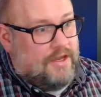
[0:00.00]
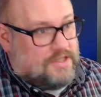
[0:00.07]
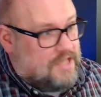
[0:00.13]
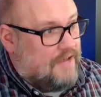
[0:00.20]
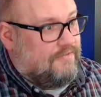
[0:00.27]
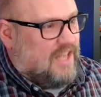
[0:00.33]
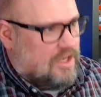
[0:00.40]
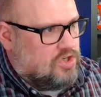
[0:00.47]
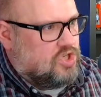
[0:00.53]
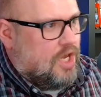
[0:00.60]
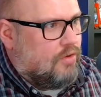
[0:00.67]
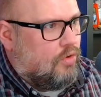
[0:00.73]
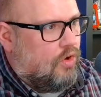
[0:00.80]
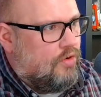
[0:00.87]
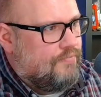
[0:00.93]
safety in
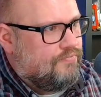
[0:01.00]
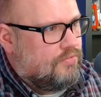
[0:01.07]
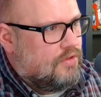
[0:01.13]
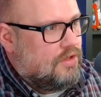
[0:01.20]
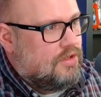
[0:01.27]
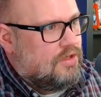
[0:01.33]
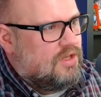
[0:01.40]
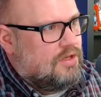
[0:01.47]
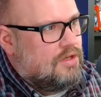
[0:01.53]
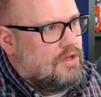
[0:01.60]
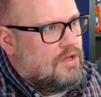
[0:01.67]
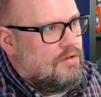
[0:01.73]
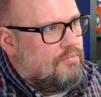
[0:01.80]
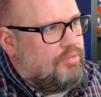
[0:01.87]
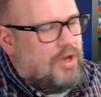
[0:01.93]
general,
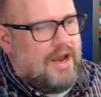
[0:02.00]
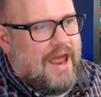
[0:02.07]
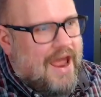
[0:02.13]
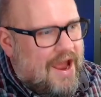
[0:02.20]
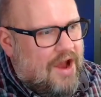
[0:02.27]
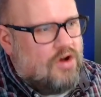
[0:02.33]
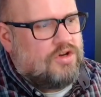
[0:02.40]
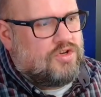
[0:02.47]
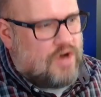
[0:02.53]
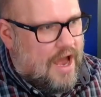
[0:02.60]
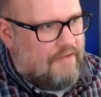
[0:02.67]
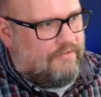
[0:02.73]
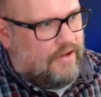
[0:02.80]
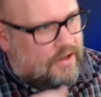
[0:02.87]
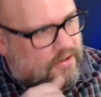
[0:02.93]
but air
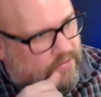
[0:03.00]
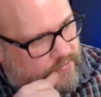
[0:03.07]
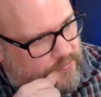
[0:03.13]
traffic.